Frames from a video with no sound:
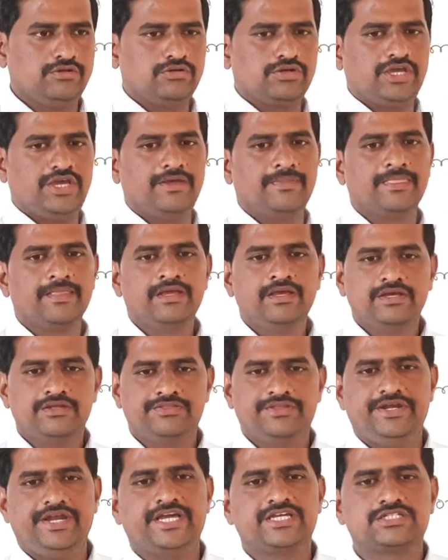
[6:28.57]

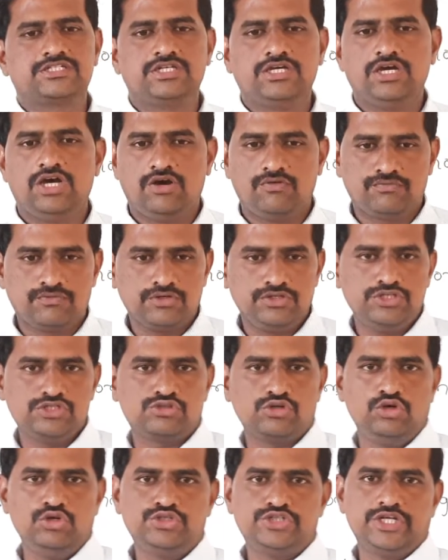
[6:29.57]
Okay. The next after the
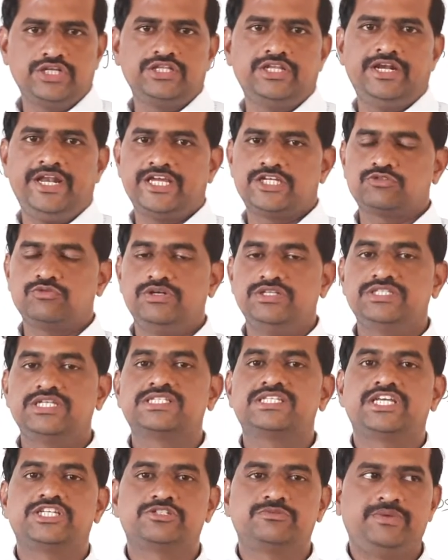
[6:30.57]
solution, the next one
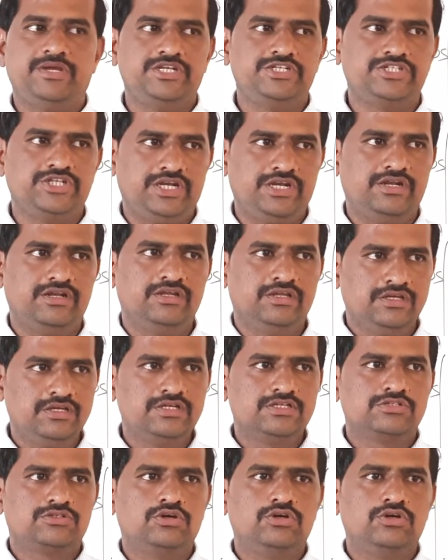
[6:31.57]
is the suspension.